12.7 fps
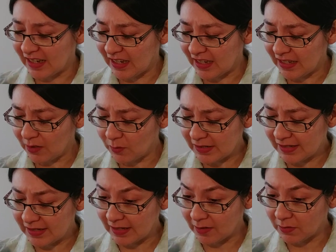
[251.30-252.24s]
it
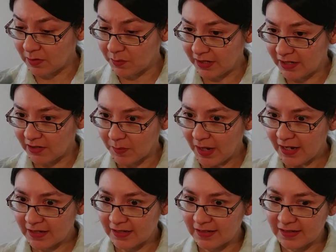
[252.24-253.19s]
was pretty
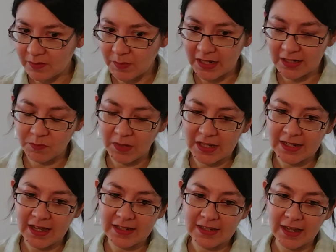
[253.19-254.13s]
traumatic to see my
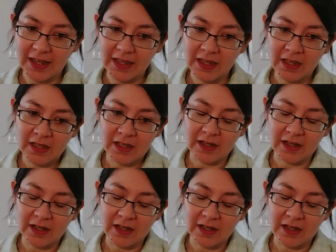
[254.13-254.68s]
dad die.